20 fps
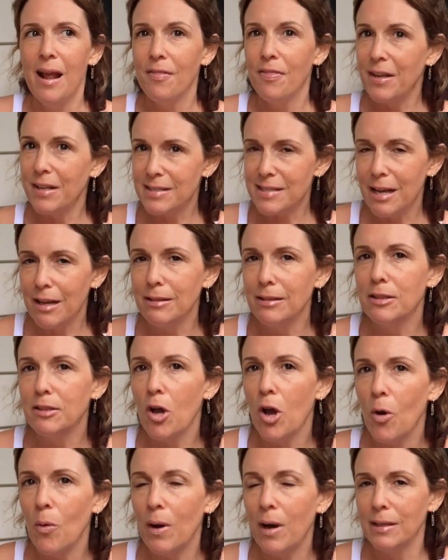That's our
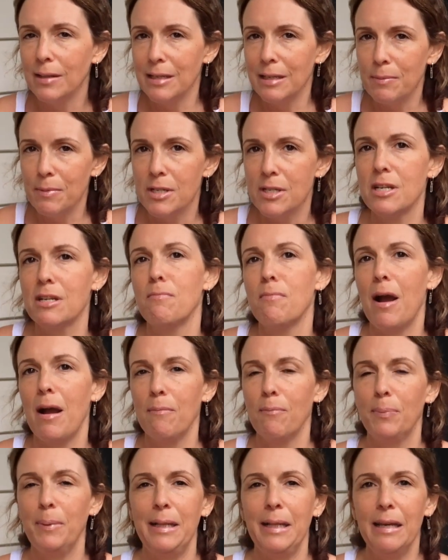lower, limited
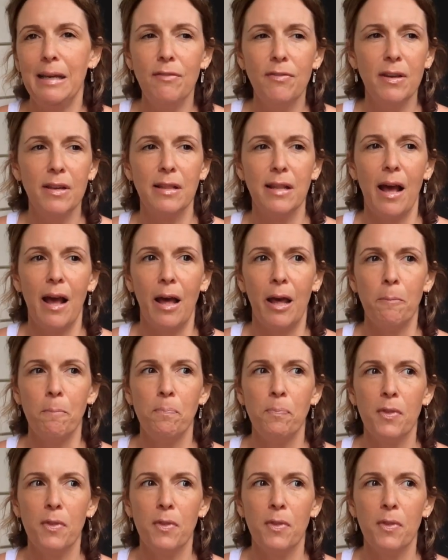mind believing that.